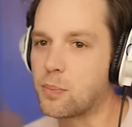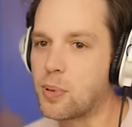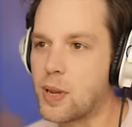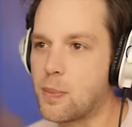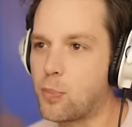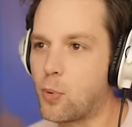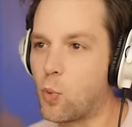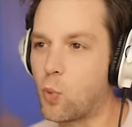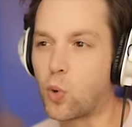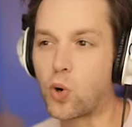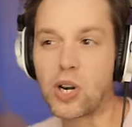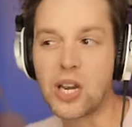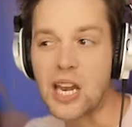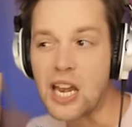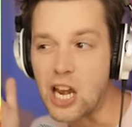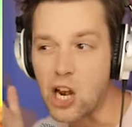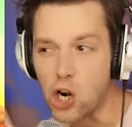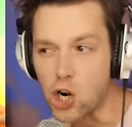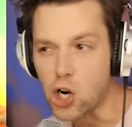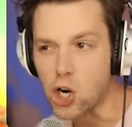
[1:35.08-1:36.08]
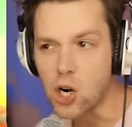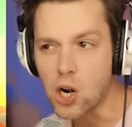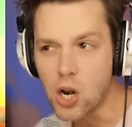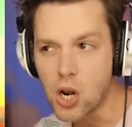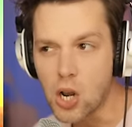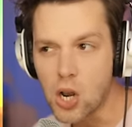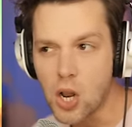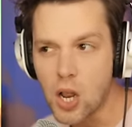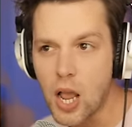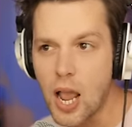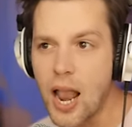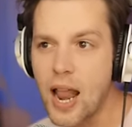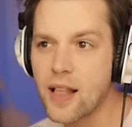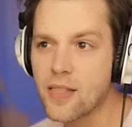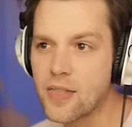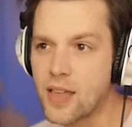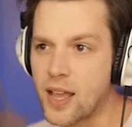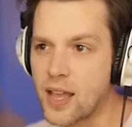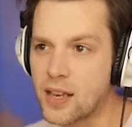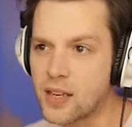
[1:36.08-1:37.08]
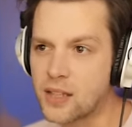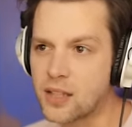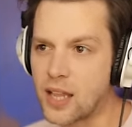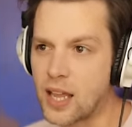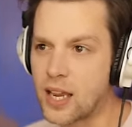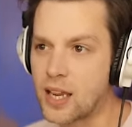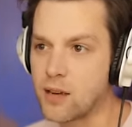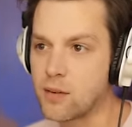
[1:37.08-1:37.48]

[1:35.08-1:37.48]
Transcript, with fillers: people were here and then they